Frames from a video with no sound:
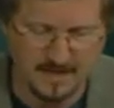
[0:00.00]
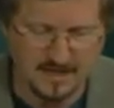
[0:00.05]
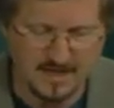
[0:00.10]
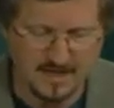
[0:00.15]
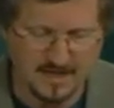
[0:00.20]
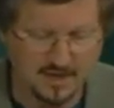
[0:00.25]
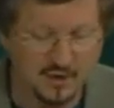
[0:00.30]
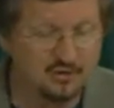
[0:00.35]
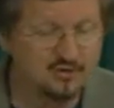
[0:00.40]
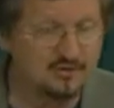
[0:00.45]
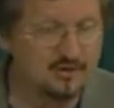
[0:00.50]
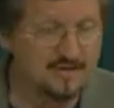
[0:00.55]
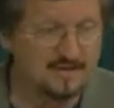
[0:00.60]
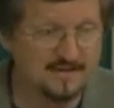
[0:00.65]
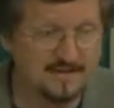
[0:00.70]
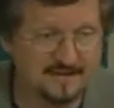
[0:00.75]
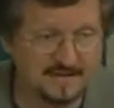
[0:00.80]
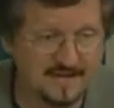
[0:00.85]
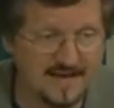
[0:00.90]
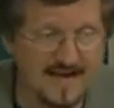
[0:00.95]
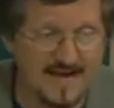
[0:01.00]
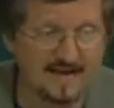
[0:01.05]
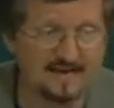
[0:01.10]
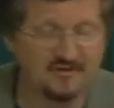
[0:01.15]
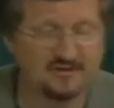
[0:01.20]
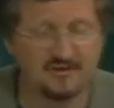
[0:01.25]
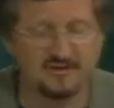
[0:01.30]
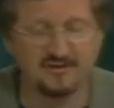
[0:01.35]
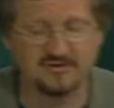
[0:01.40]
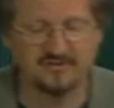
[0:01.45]
Usually these
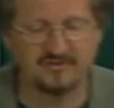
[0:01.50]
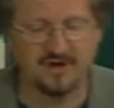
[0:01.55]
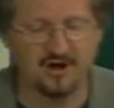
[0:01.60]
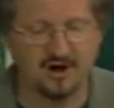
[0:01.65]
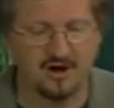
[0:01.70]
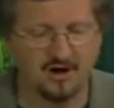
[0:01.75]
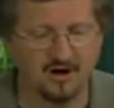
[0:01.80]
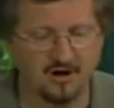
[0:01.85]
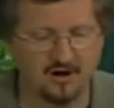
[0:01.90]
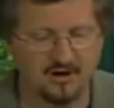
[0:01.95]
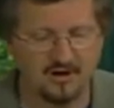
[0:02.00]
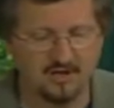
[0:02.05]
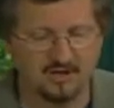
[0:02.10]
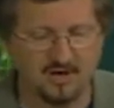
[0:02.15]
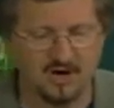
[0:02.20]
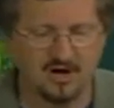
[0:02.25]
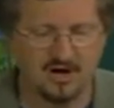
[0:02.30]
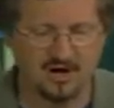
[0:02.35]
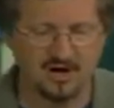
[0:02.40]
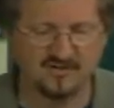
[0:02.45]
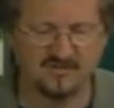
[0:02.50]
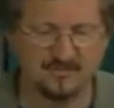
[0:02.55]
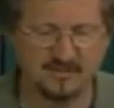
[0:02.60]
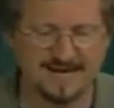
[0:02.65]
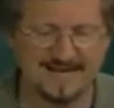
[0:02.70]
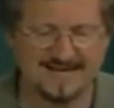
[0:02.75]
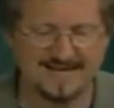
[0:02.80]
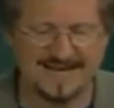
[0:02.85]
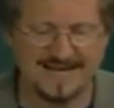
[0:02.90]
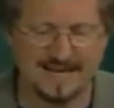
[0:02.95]
cancers are caused by
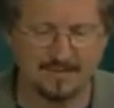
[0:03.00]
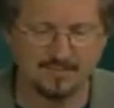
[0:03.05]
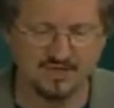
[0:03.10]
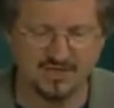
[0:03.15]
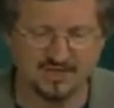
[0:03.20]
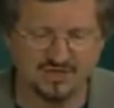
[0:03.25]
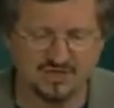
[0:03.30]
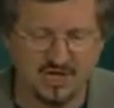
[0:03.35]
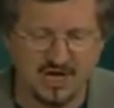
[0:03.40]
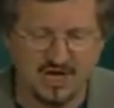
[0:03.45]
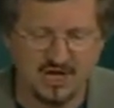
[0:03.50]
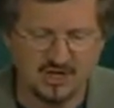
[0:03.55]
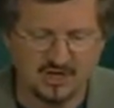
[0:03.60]
damage